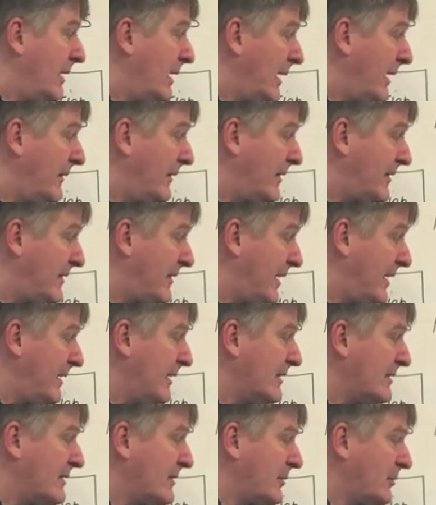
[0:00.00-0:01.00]
And the thing,
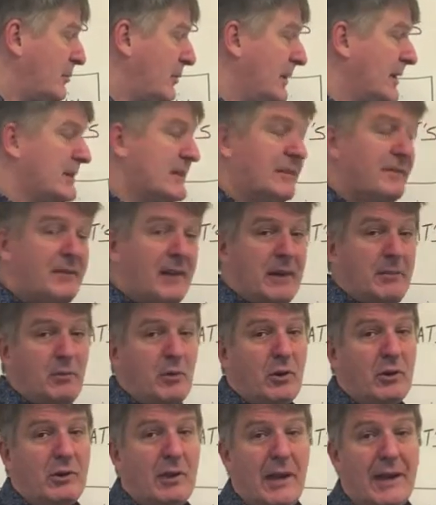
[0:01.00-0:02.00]
and the third one is to find
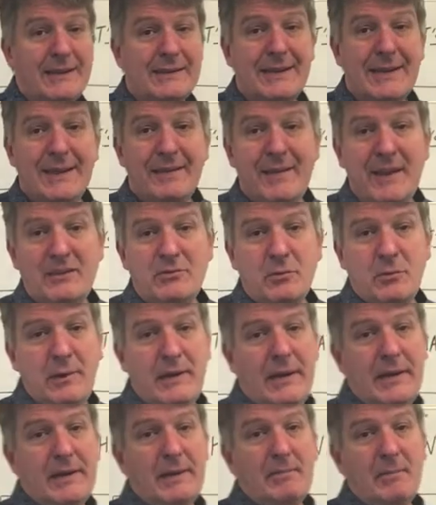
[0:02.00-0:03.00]
more clients. That's where we
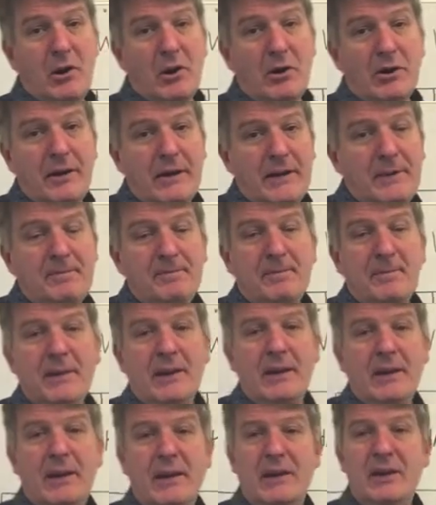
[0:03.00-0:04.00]
get into marketing.
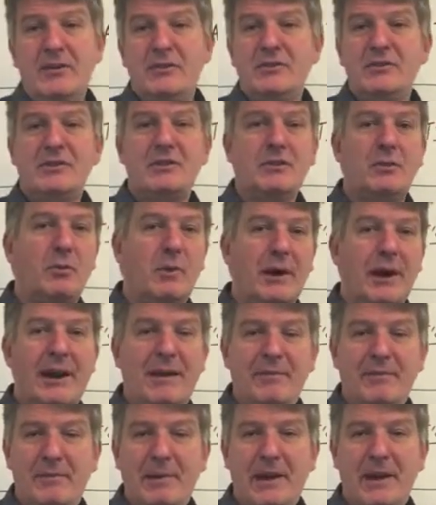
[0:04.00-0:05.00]
And here's the one
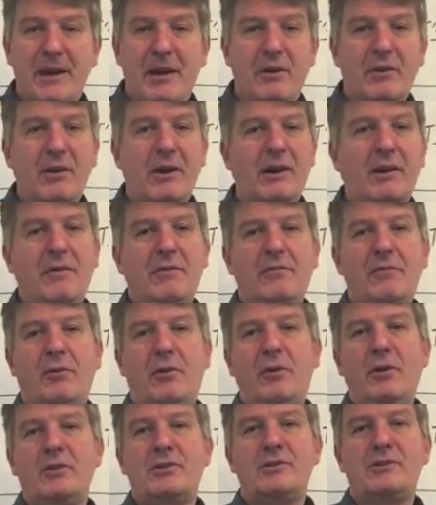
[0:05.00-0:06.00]
I've been hearing
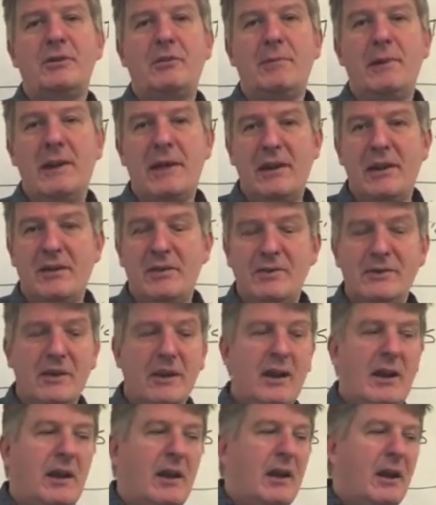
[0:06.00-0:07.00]
for so many years.
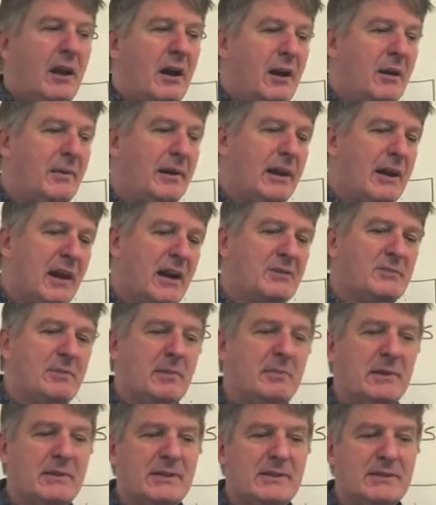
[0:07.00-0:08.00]
Oh my gosh, my
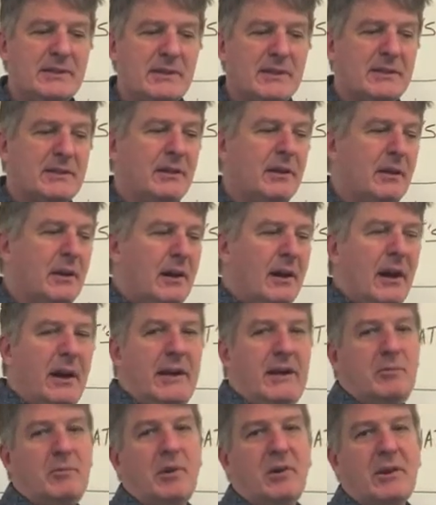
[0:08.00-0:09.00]
business is slow. I
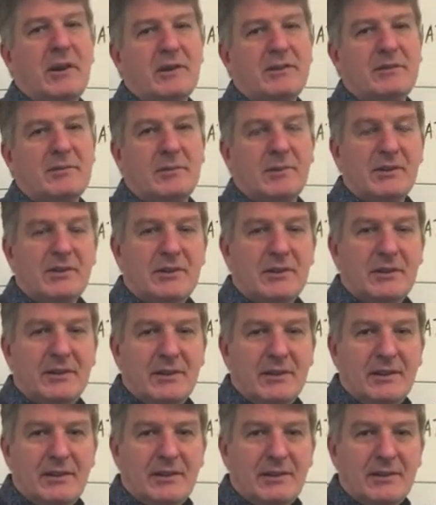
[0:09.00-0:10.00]
need more customers.
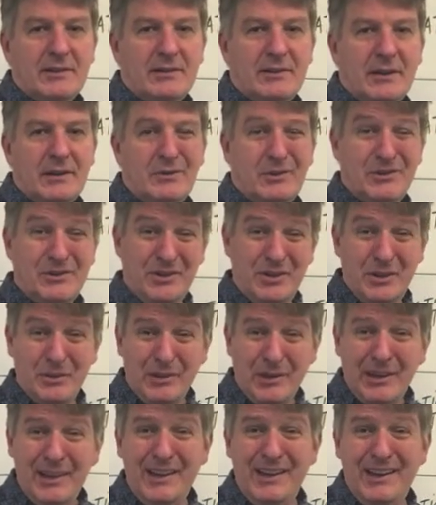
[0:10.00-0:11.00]
It's like, well, do you
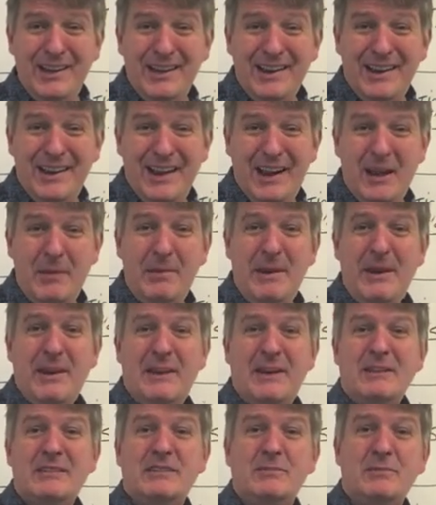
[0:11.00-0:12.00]
really? How many
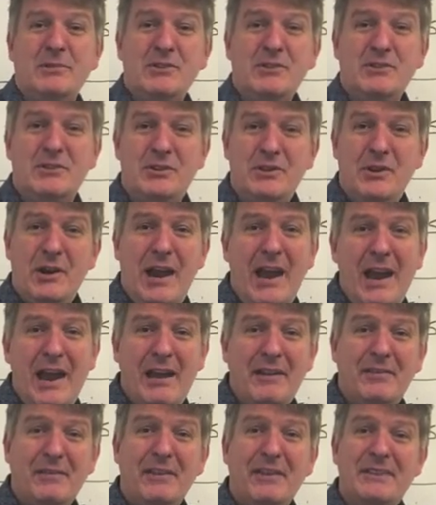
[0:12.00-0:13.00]
customers do you
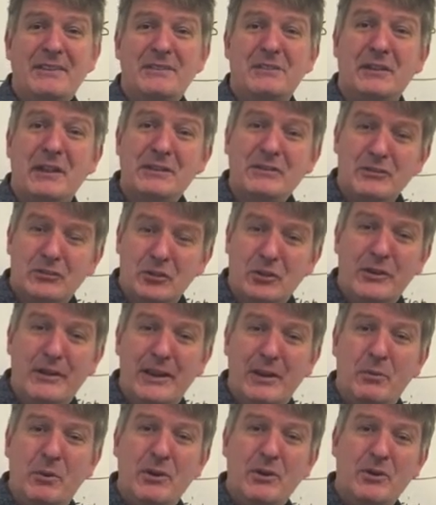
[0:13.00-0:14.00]
have? Let's let's look
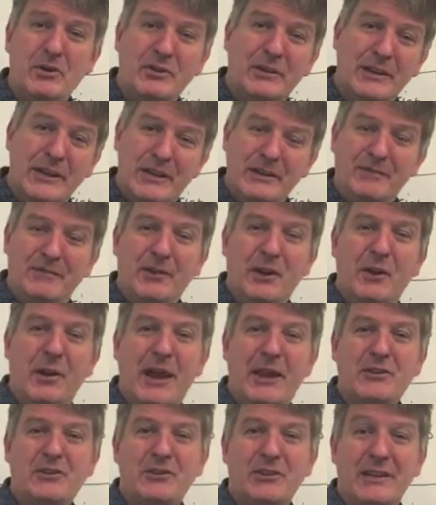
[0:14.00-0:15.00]
at what your lead flow
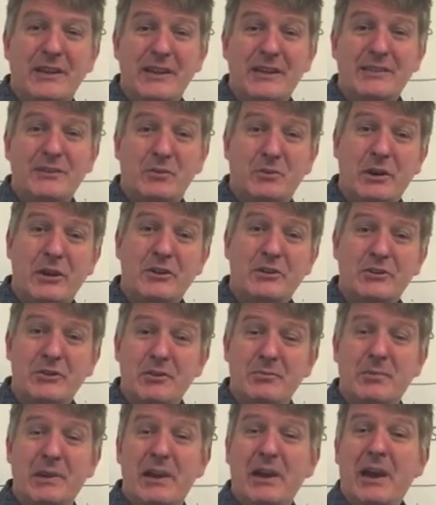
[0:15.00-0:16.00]
actually is and what it
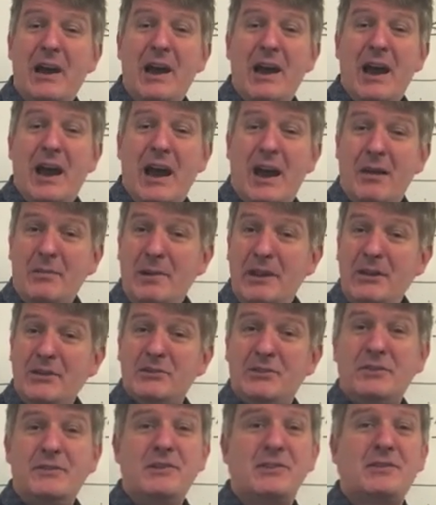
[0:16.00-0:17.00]
should be. How many
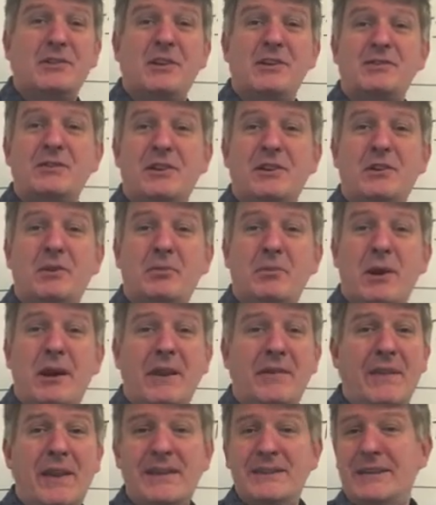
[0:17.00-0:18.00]
service calls are you
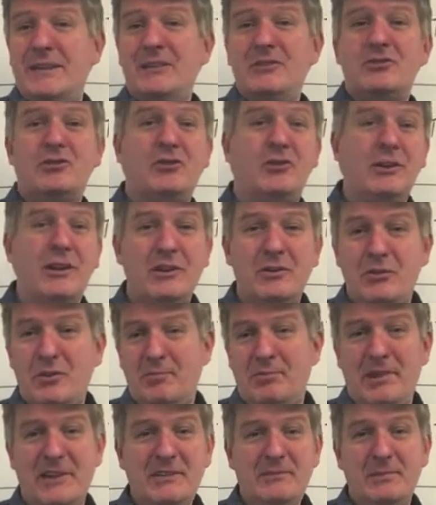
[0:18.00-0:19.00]
running that didn't turn into a
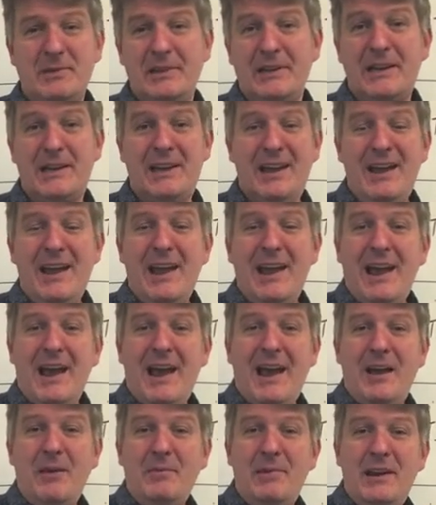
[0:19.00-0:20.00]
replacement lead?
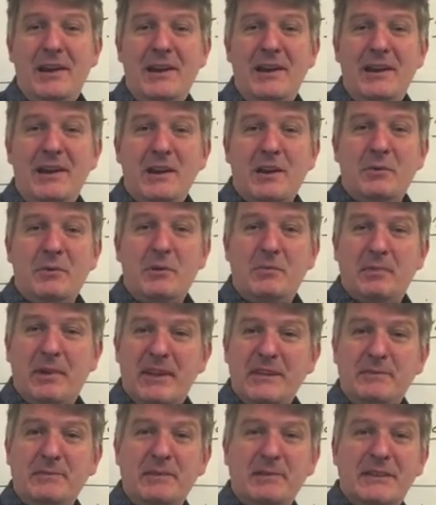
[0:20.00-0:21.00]
How many
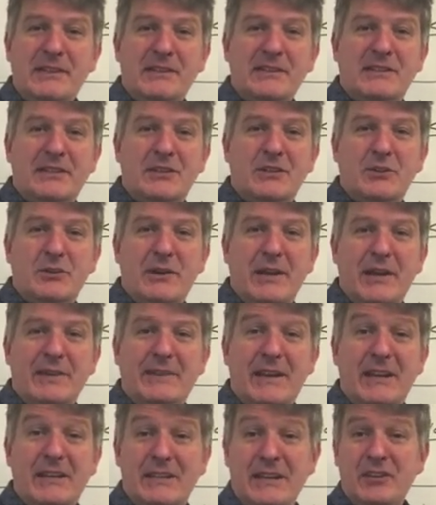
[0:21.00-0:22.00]
replacement leads did you
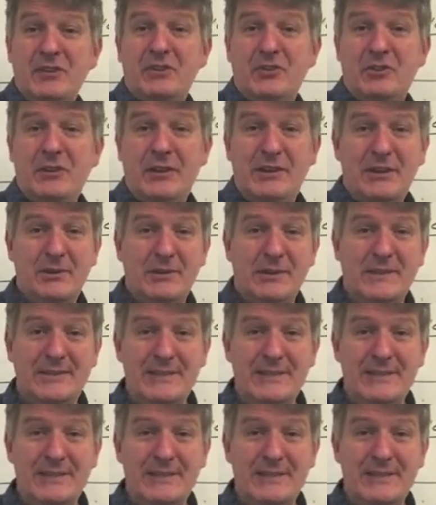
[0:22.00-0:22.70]
get that didn't turn into a